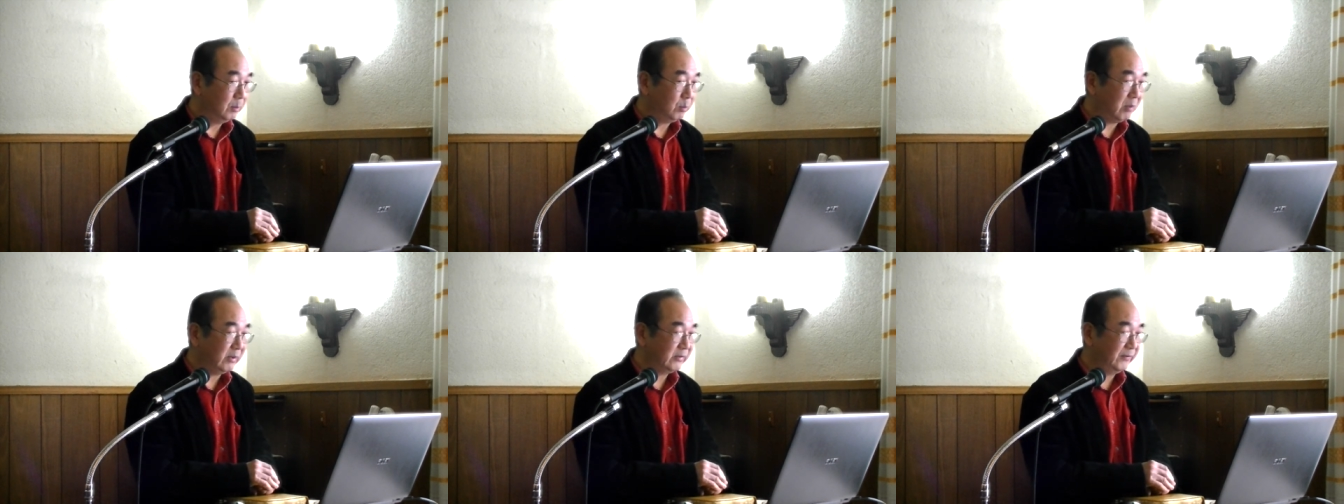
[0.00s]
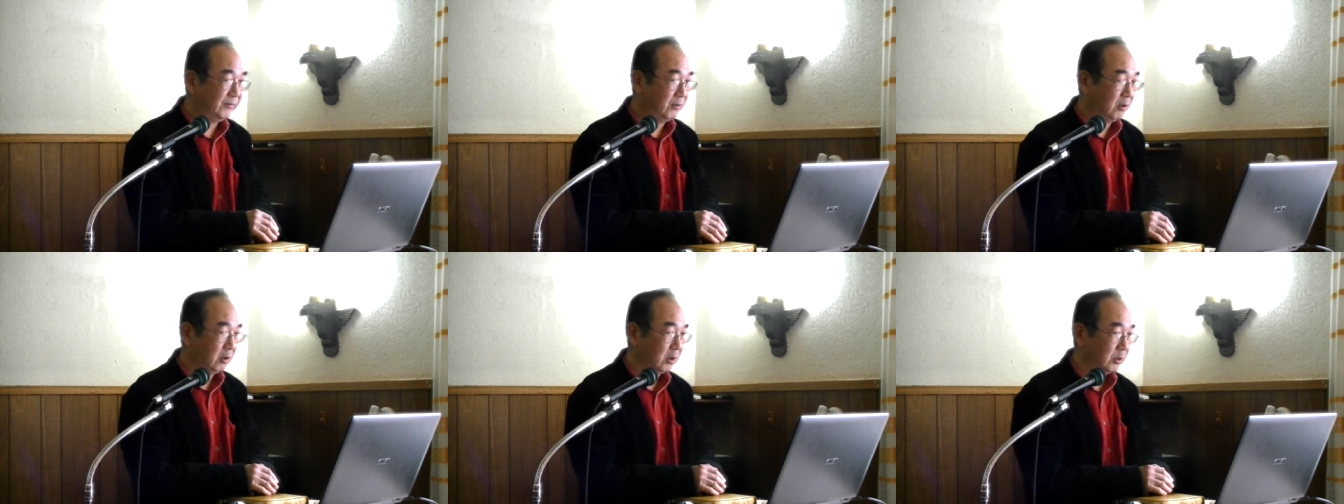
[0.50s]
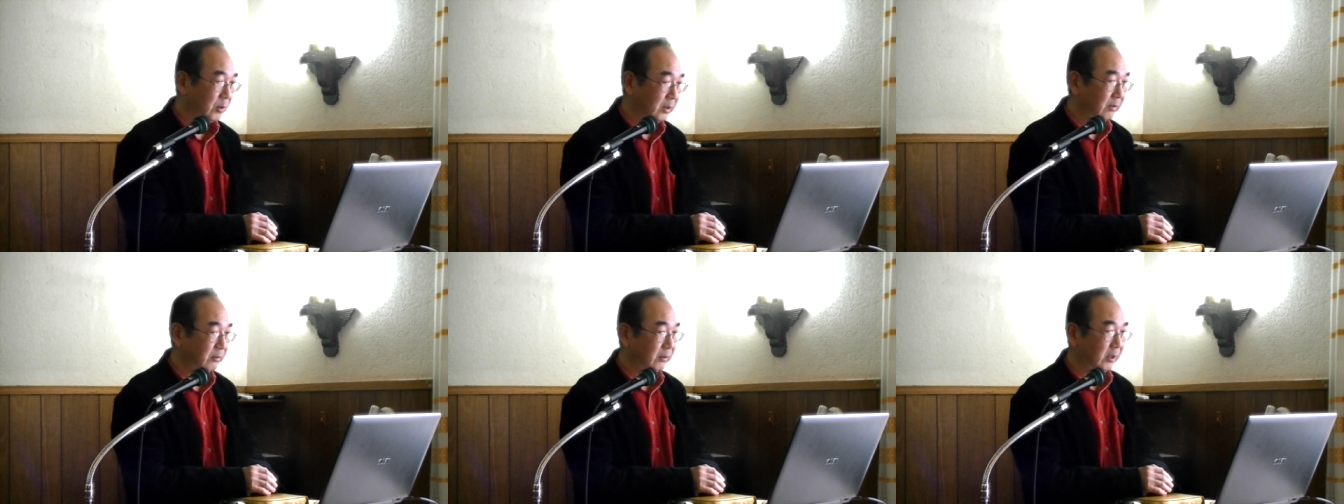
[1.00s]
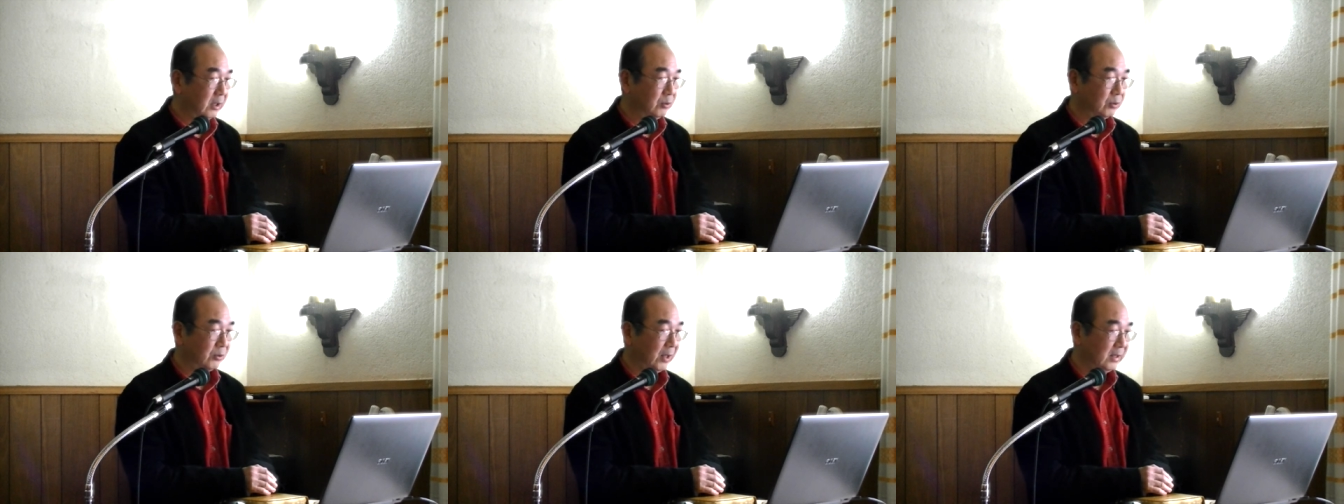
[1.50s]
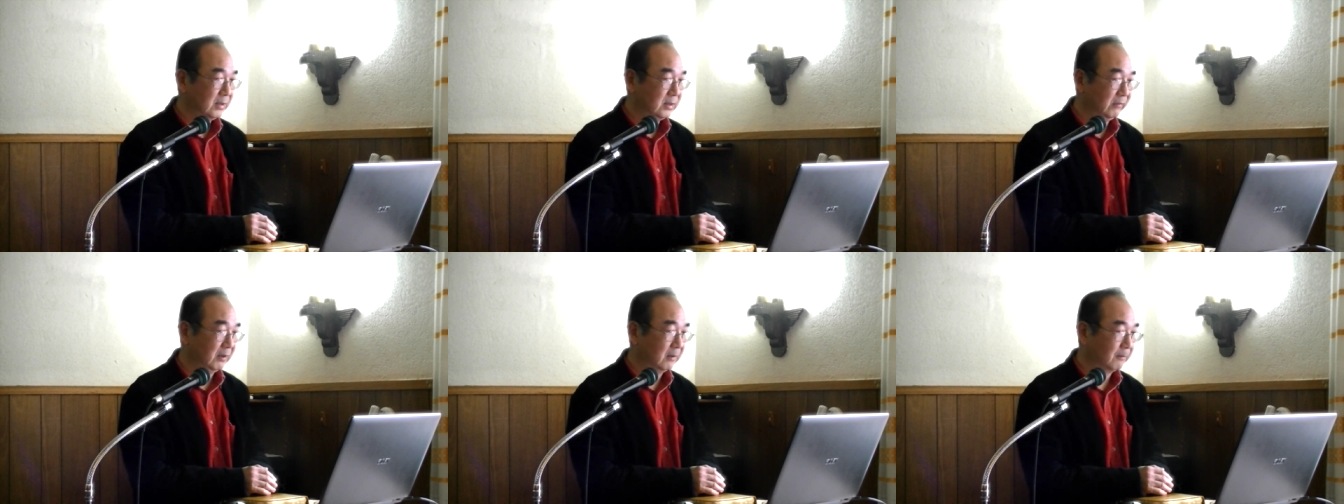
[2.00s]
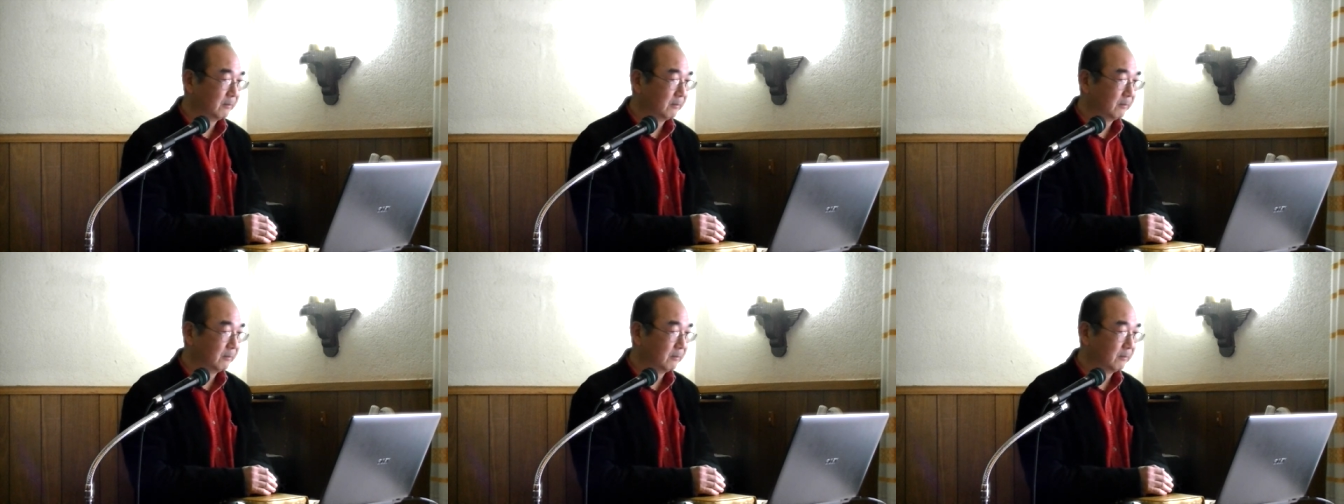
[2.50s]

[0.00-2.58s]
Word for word: Proverbs 4, 23 27.